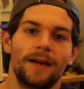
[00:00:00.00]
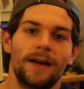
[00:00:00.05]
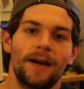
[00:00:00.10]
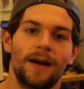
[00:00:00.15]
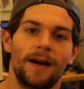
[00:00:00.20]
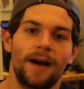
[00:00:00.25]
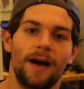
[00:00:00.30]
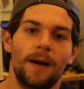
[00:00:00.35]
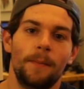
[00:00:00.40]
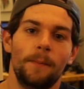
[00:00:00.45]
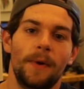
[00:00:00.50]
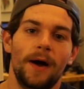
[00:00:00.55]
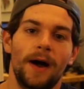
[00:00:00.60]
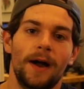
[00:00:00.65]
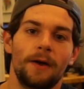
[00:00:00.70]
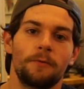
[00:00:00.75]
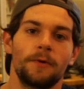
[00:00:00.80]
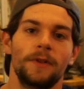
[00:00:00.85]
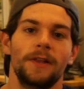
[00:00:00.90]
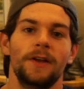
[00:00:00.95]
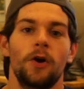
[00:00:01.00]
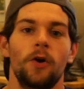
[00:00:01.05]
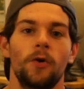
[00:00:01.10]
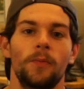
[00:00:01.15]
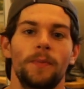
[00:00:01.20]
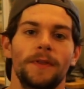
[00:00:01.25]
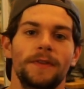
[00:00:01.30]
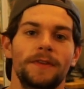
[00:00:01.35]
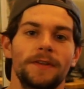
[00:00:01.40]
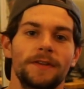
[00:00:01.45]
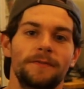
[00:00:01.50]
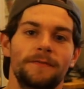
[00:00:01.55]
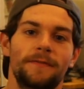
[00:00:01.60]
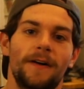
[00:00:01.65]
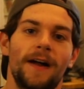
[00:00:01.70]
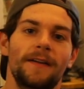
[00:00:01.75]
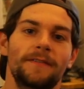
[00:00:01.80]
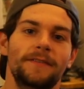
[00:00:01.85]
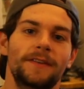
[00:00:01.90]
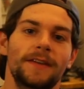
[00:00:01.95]
I really hope that these
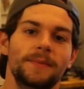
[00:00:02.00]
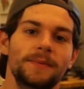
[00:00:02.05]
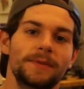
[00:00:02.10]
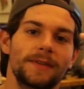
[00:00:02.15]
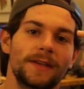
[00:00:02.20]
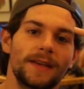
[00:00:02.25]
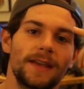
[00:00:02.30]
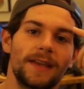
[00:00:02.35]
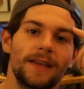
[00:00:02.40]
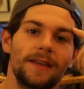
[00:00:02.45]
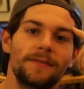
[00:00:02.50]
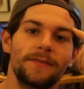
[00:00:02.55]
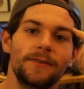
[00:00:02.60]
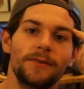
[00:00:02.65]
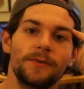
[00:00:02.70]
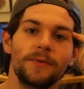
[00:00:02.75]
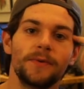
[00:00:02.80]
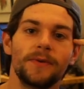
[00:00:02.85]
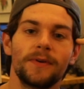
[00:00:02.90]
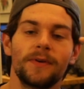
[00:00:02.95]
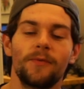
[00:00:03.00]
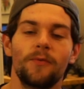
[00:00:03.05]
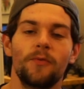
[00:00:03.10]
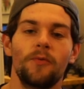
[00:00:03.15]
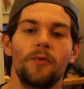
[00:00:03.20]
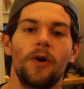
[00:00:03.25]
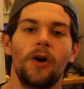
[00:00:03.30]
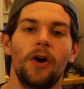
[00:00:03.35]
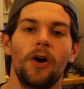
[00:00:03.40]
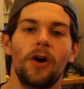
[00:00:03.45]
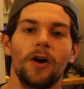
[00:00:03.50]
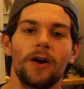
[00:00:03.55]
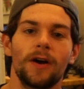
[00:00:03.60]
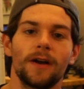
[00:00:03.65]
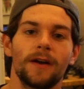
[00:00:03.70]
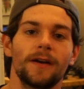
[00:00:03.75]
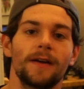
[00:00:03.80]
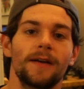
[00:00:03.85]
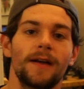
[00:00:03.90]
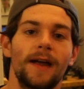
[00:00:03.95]
5 tips that I gave you
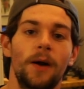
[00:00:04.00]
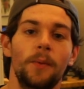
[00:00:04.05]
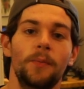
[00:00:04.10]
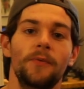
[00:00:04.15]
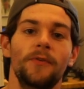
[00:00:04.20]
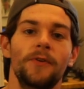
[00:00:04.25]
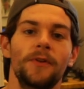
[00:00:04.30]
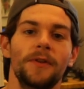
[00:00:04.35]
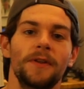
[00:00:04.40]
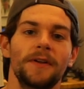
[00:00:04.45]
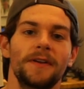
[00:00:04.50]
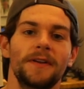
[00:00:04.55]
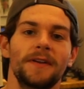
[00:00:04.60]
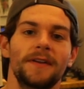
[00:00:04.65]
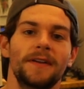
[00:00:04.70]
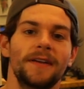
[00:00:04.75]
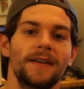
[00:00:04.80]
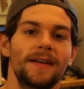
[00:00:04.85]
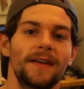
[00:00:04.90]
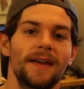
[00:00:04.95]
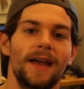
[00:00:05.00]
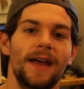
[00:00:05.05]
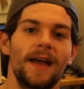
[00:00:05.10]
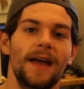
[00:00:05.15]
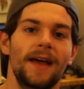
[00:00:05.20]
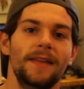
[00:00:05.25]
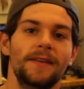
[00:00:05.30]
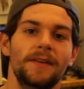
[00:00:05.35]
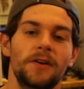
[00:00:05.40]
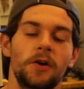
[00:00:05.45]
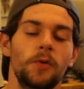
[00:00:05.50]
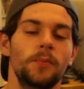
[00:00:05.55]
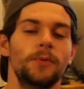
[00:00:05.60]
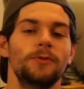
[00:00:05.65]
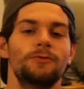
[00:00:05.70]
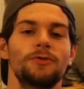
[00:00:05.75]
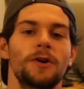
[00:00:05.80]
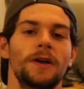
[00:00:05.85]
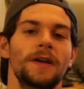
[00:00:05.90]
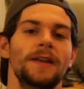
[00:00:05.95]
are helpful, and I hope
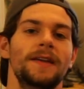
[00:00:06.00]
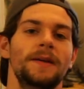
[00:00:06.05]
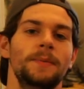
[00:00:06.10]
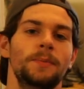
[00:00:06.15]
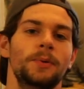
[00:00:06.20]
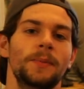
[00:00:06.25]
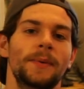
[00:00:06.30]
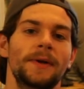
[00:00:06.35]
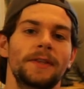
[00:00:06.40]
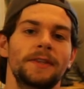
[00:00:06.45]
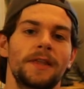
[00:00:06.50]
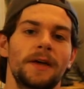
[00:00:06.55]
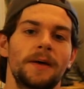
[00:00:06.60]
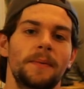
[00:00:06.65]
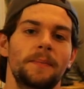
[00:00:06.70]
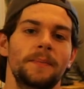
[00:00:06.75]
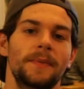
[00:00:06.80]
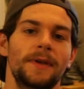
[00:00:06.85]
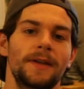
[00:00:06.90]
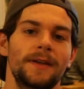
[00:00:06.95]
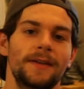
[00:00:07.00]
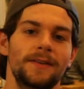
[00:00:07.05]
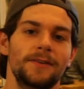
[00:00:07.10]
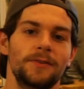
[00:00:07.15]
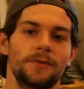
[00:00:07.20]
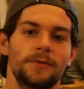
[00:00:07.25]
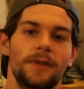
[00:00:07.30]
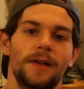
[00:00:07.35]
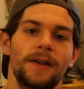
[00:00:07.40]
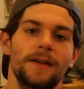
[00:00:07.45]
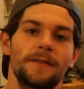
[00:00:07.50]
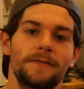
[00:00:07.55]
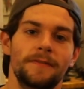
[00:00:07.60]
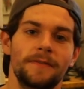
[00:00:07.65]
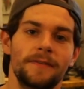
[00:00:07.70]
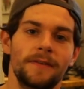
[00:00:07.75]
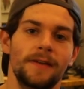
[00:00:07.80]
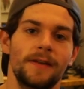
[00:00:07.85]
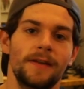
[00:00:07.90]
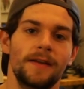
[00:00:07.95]
you try and implement them in your
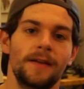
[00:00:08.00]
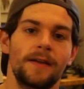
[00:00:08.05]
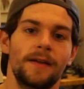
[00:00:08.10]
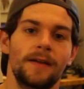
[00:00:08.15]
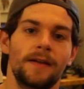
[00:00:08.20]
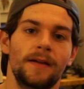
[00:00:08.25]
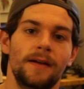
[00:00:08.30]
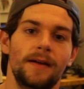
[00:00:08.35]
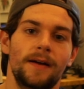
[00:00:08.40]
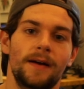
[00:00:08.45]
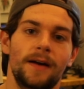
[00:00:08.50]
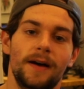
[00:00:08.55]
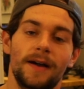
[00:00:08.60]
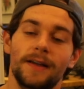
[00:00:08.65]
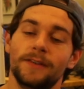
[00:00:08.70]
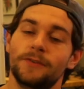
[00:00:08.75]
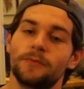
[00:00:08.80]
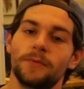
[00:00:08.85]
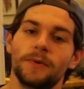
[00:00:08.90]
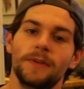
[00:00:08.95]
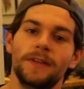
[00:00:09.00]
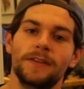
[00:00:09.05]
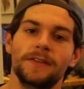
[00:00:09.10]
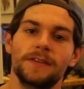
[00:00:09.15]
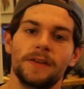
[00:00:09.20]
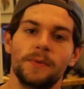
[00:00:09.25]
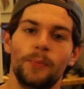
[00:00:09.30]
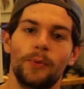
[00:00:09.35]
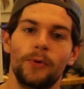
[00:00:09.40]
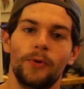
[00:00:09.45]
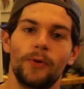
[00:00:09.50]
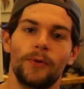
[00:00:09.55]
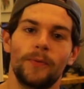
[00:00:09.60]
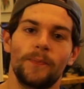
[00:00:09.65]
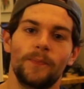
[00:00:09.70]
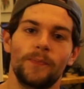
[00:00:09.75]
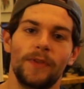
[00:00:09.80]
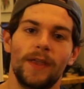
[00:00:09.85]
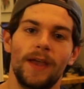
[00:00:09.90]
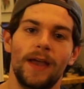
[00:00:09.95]
life. It's really simple,
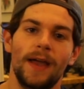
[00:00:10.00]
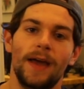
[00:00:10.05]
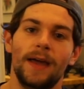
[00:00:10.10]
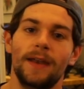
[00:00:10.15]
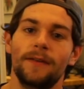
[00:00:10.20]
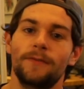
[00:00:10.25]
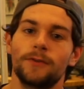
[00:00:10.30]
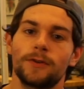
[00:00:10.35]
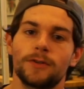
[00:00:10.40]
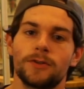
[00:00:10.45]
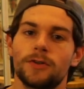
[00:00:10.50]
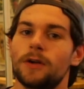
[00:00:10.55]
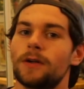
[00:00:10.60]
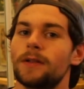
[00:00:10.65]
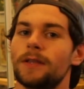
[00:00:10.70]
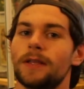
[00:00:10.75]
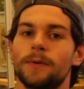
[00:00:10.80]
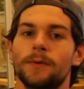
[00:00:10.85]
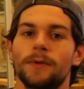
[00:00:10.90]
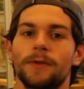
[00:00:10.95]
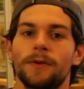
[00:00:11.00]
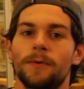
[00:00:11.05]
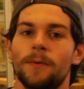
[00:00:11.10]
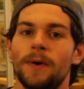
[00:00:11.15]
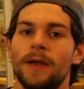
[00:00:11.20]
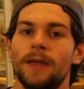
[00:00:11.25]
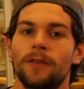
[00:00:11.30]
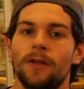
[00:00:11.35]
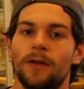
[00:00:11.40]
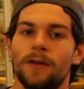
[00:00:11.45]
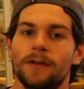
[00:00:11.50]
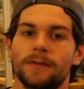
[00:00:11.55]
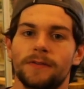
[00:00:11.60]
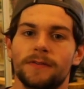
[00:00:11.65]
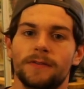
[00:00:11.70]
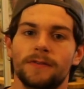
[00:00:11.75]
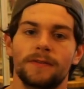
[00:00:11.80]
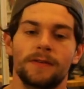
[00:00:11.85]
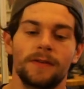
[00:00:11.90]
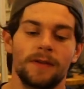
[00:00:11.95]
and if you're struggling with your weight
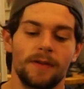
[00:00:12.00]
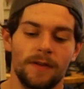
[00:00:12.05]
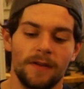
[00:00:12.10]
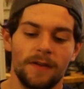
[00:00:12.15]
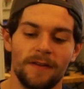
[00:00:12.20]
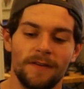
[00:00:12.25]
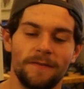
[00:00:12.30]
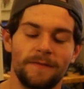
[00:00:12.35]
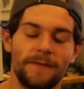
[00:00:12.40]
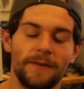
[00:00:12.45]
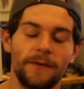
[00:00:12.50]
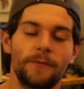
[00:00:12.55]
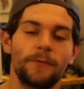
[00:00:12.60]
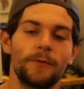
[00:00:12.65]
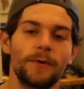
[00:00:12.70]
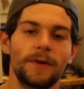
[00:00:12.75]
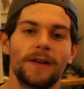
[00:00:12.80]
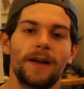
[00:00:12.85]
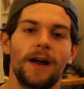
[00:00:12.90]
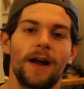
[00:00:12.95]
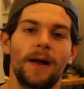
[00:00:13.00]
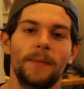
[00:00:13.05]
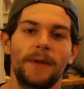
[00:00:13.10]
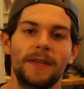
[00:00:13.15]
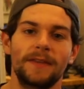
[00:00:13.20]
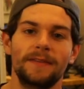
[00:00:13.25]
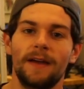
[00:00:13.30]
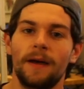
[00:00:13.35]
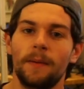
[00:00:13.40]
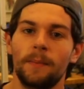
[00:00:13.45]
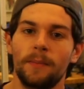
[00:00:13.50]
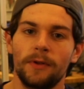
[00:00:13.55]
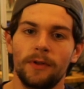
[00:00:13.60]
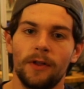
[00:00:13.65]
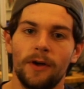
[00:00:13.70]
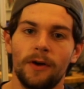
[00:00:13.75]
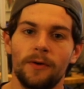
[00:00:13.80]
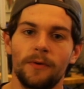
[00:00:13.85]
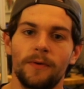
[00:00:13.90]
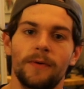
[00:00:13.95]
loss, feel free to comment down
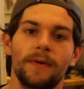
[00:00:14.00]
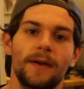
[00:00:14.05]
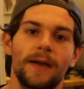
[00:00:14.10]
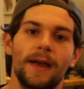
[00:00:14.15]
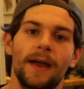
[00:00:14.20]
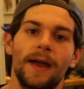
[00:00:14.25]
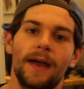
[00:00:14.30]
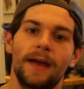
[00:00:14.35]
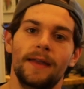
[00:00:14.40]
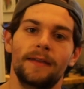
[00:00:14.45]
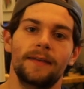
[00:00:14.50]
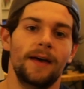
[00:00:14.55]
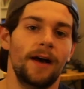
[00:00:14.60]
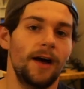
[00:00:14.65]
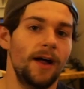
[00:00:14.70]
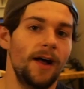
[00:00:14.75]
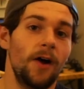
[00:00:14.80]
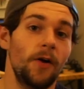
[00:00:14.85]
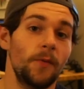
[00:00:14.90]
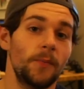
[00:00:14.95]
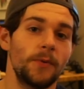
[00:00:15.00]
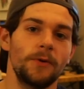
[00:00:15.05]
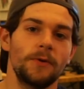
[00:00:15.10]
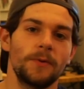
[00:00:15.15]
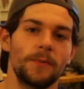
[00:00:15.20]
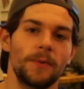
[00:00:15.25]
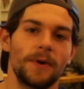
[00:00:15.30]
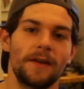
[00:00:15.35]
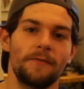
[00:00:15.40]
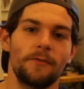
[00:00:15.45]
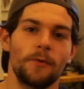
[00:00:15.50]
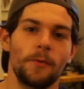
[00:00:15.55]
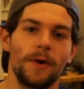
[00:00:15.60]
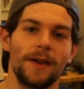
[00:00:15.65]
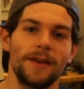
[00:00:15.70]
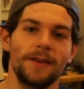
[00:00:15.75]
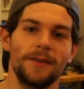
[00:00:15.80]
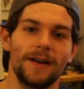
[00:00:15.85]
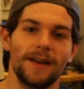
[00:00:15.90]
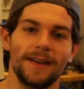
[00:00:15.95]
below, and I'll help you in whatever
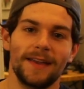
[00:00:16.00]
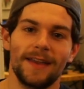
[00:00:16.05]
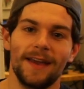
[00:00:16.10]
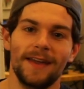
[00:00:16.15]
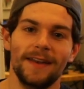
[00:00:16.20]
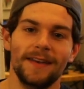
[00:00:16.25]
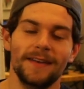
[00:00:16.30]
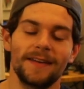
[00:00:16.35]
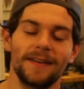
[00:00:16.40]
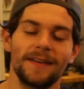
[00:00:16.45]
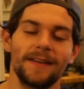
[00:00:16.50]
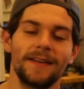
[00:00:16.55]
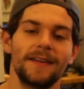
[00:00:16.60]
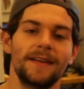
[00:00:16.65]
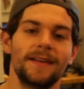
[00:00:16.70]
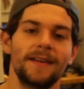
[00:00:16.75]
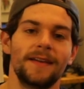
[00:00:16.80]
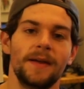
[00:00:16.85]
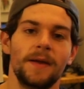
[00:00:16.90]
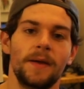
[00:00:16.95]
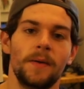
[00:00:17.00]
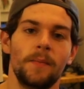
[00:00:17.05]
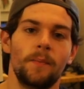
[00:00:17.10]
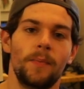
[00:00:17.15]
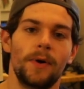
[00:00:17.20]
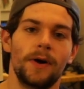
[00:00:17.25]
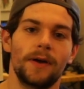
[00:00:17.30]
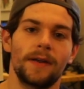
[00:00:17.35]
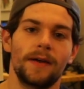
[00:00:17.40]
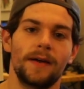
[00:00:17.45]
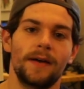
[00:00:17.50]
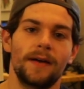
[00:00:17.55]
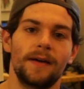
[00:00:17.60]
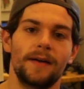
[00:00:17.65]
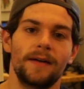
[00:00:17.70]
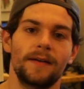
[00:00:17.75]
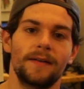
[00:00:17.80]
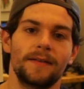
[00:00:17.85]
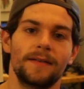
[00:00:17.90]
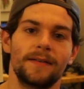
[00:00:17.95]
way I can.
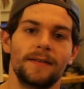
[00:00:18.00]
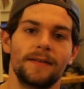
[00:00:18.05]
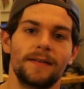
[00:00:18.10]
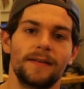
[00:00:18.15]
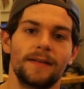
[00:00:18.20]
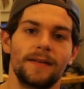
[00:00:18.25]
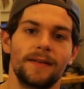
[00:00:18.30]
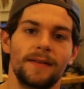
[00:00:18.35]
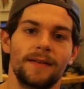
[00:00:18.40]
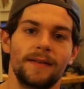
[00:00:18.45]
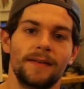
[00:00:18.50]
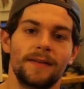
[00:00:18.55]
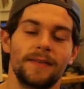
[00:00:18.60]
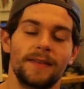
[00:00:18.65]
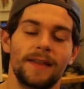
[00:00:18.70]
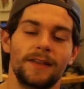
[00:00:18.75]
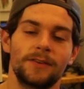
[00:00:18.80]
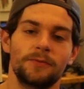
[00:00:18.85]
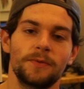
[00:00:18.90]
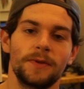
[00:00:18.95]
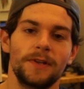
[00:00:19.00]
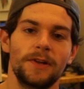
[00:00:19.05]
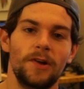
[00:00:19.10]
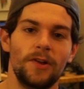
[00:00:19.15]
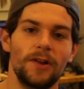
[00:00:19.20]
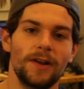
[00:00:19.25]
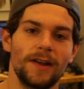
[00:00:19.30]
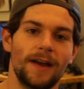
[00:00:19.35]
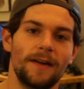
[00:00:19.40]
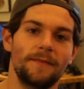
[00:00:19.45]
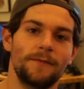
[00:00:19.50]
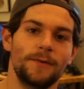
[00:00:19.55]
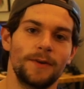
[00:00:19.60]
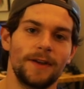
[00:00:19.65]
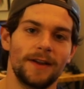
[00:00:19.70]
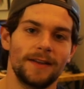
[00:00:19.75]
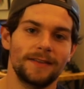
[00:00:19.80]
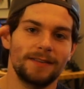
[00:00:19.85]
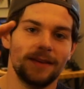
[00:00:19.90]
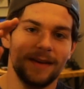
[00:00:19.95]
But that's really all I got for you
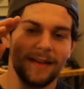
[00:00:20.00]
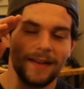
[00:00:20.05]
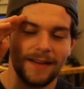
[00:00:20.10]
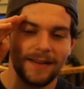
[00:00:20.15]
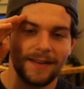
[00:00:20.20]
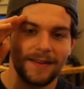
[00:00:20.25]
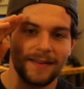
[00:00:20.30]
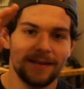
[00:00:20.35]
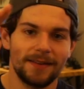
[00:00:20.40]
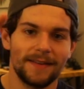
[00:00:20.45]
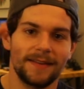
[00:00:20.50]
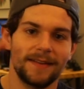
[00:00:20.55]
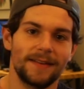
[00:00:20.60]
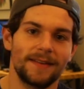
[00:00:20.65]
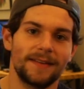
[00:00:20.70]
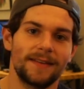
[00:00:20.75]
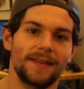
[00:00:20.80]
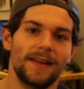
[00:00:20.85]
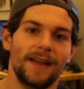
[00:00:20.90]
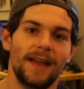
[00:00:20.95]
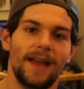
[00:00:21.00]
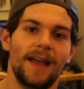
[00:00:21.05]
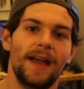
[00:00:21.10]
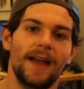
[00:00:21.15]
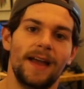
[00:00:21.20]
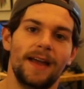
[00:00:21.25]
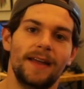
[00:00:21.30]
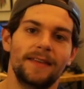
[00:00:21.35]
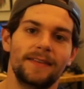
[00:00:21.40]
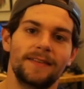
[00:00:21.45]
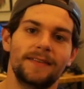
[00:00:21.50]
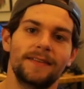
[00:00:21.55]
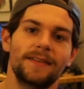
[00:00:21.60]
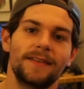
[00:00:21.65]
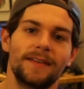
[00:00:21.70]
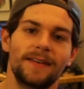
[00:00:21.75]
guys today, and